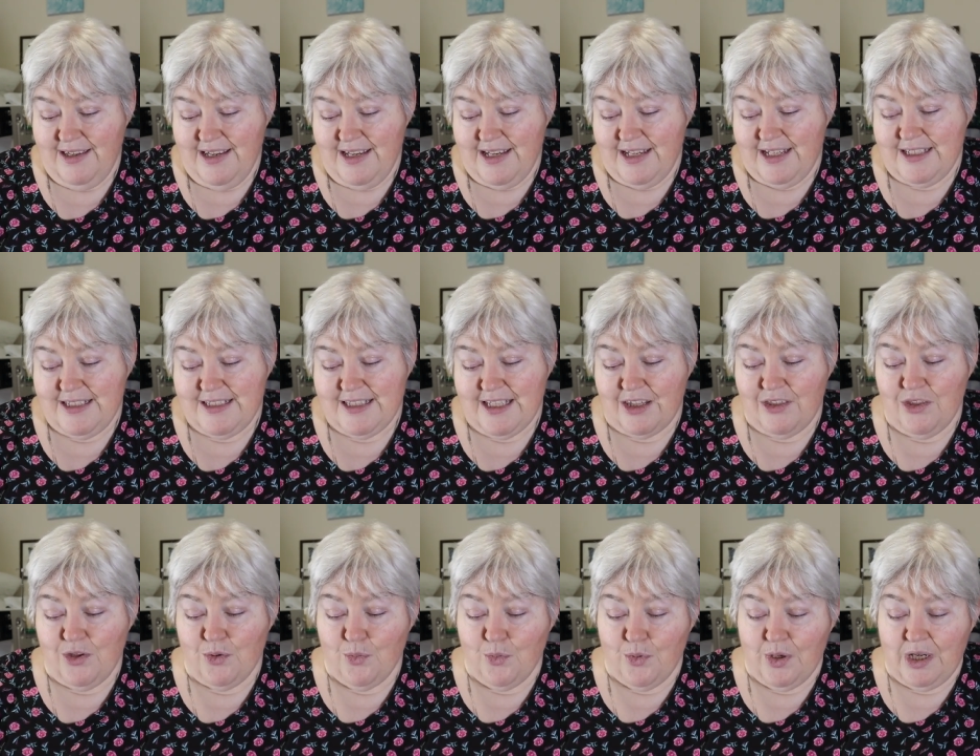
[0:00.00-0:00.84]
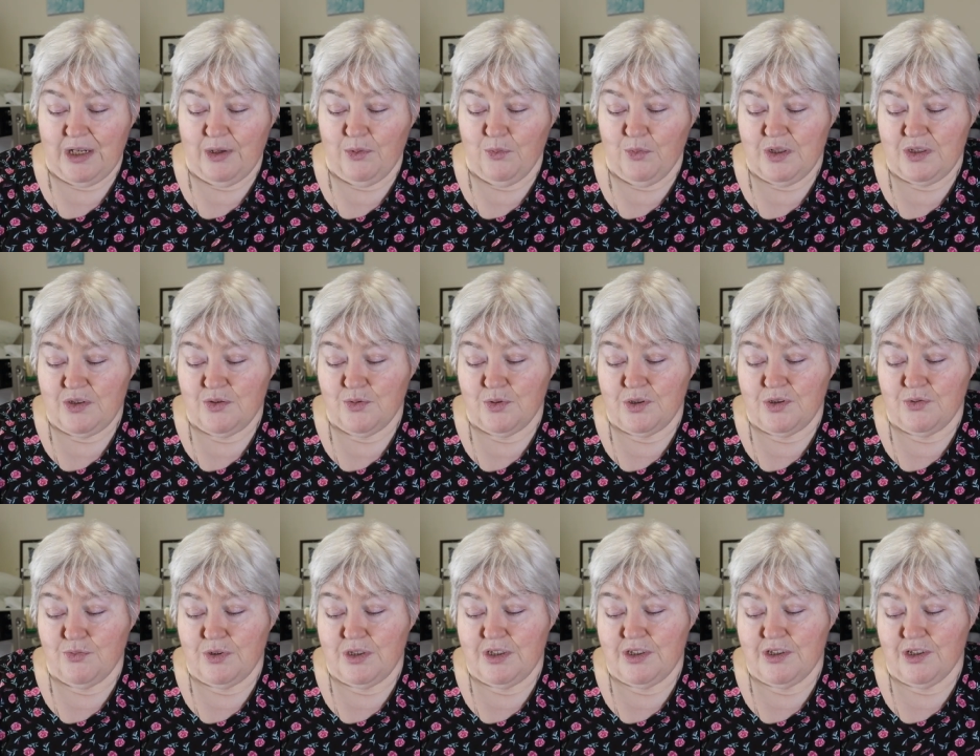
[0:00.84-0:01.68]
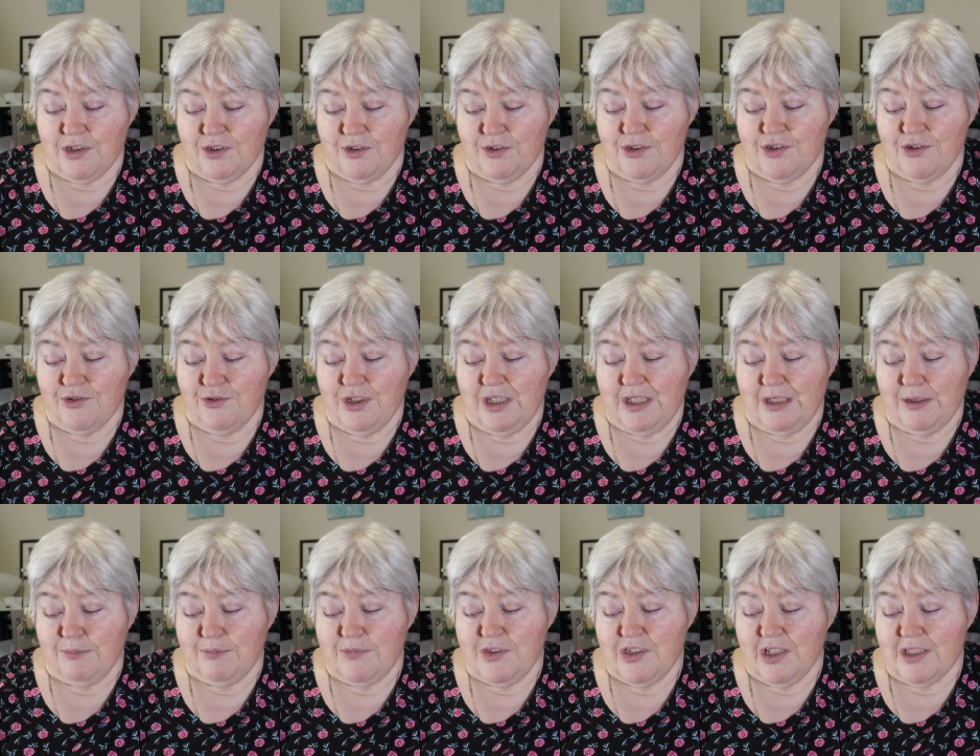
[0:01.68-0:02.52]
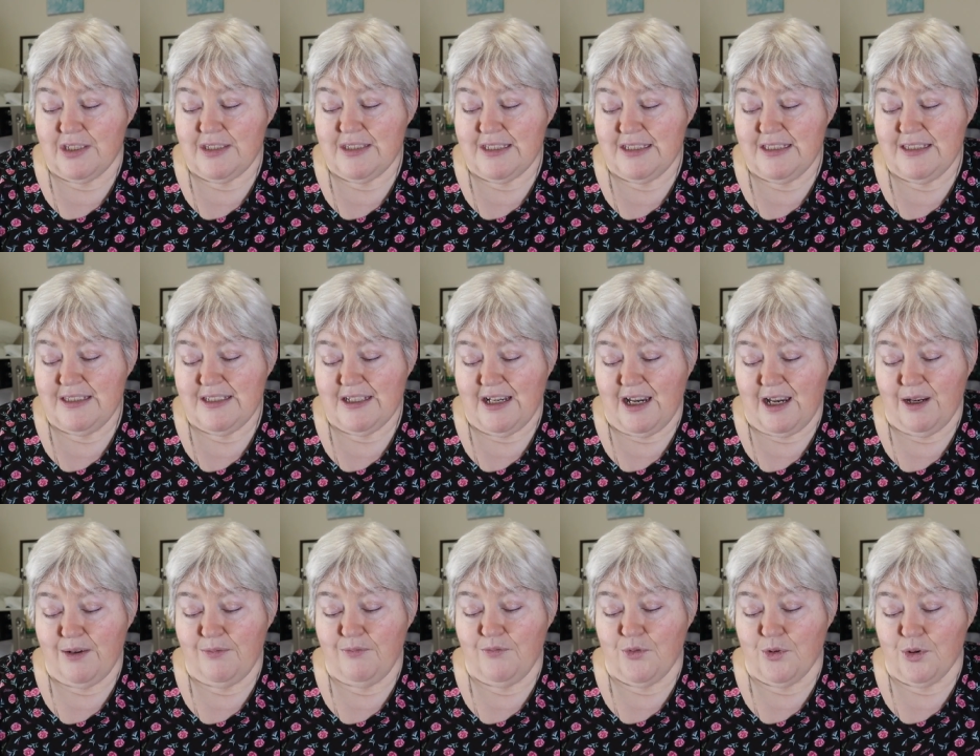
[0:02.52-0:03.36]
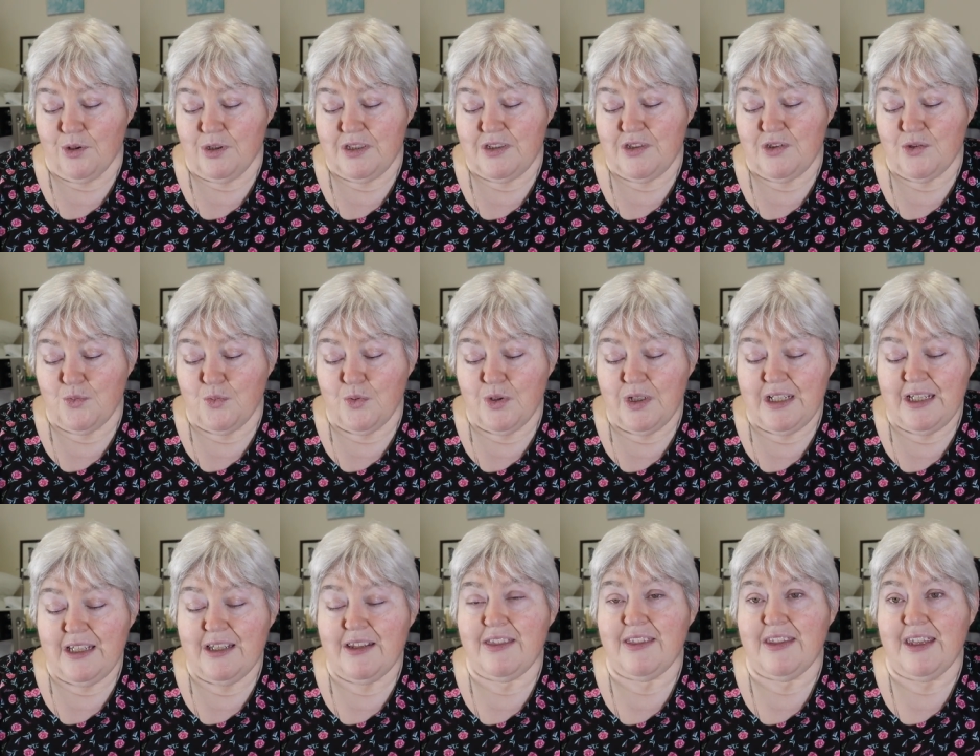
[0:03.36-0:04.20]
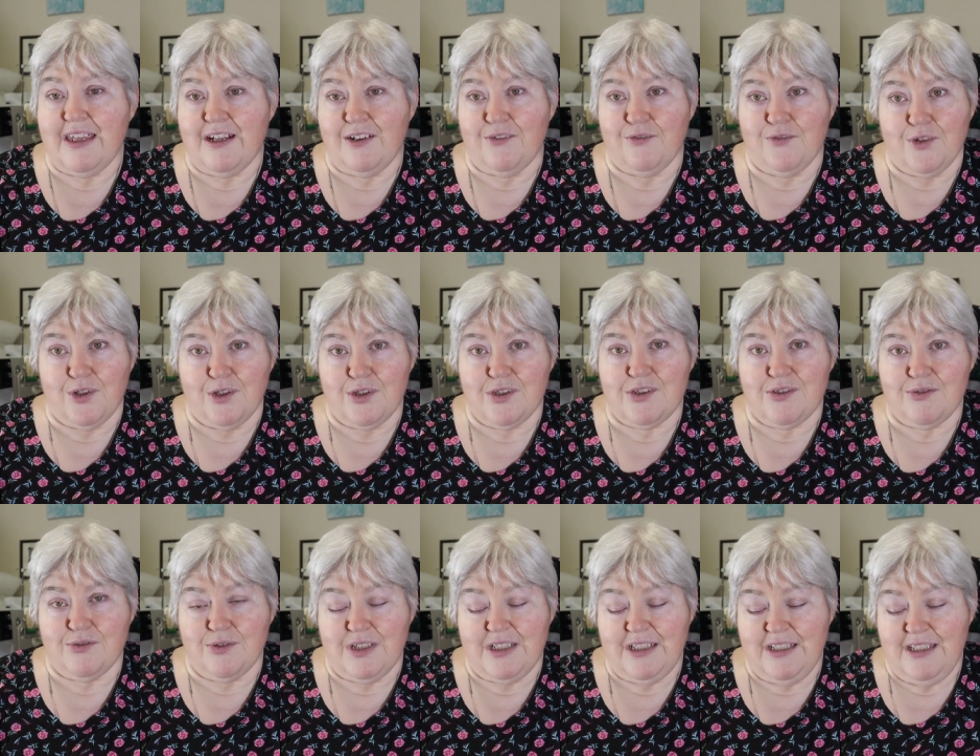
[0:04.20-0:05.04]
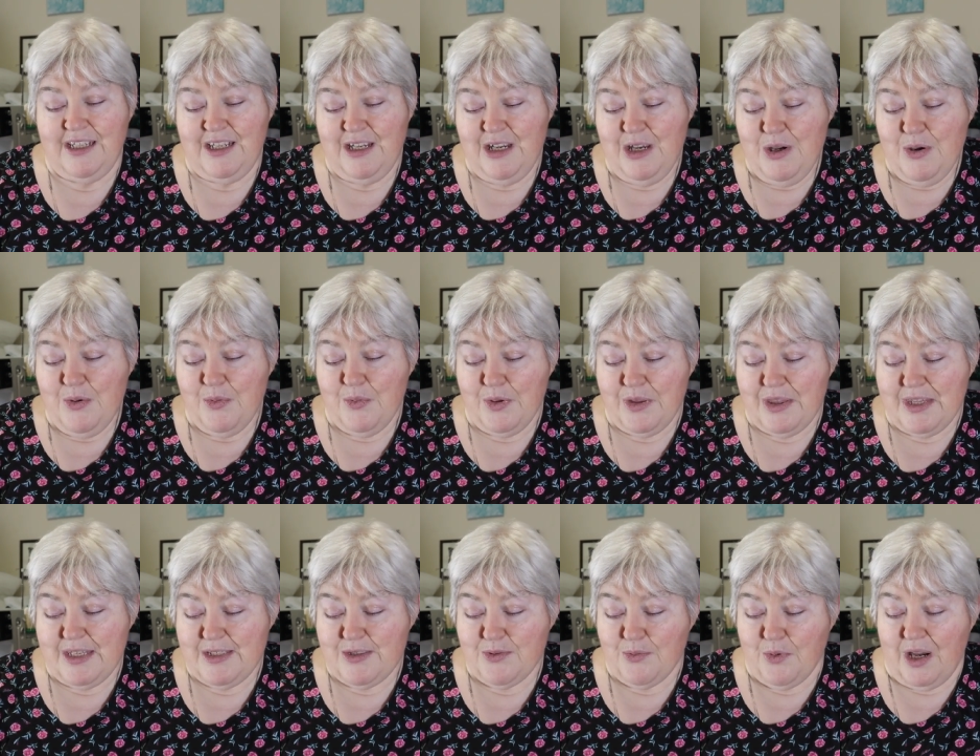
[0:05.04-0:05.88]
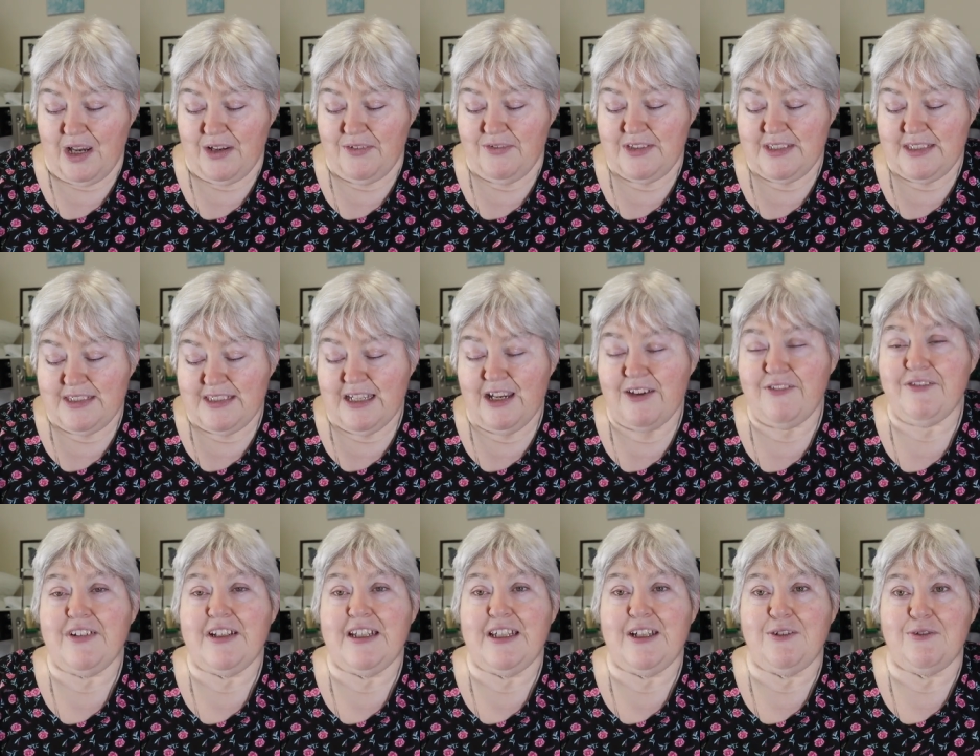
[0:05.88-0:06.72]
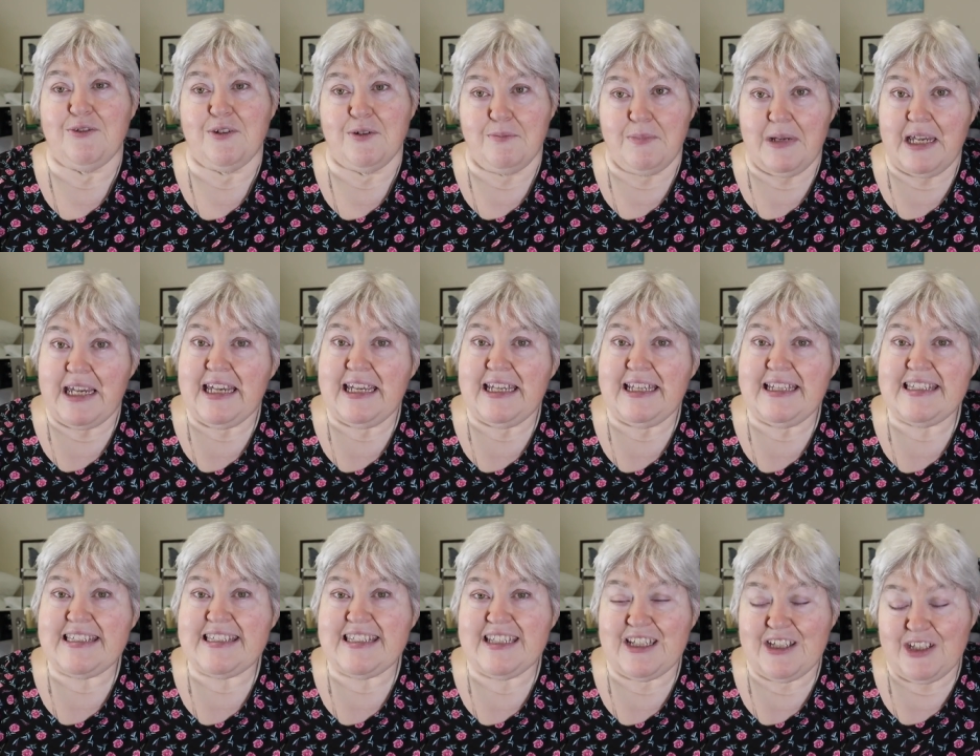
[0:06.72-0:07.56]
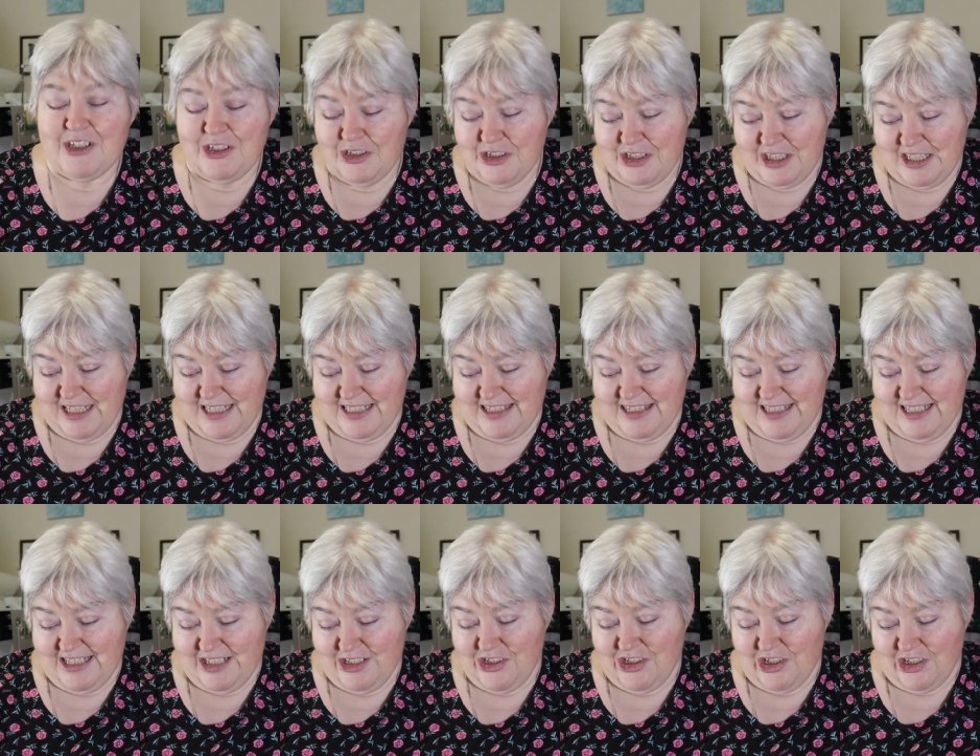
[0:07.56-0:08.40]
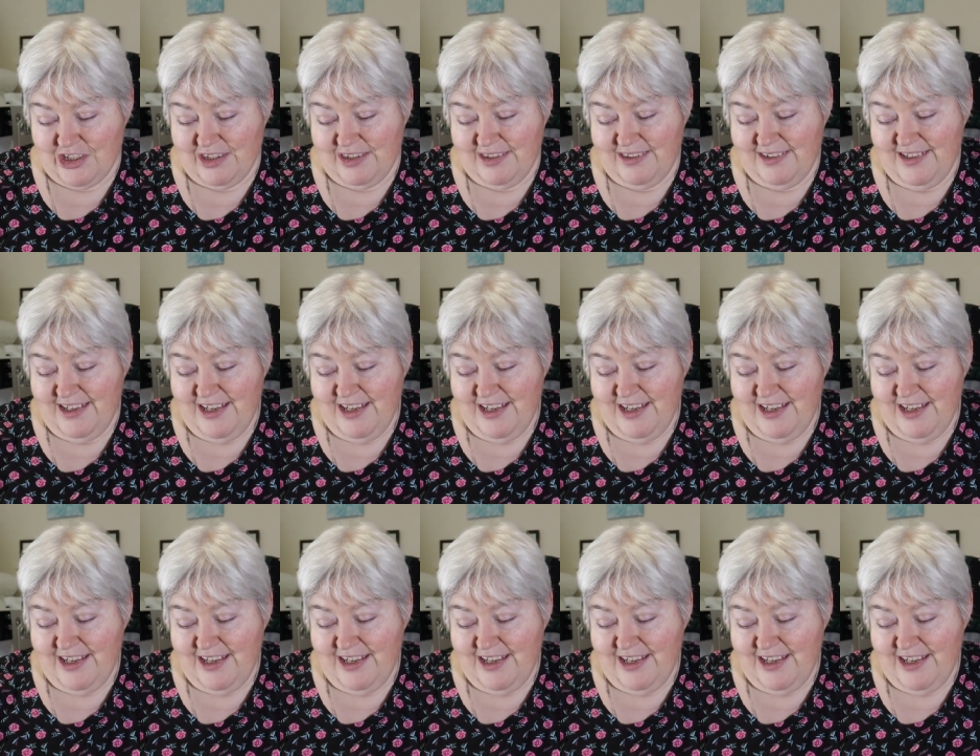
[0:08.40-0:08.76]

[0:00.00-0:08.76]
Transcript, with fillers: He said the ring, which was returned to him just in time for his 20th anniversary with his wife Stephanie, remains in good condition.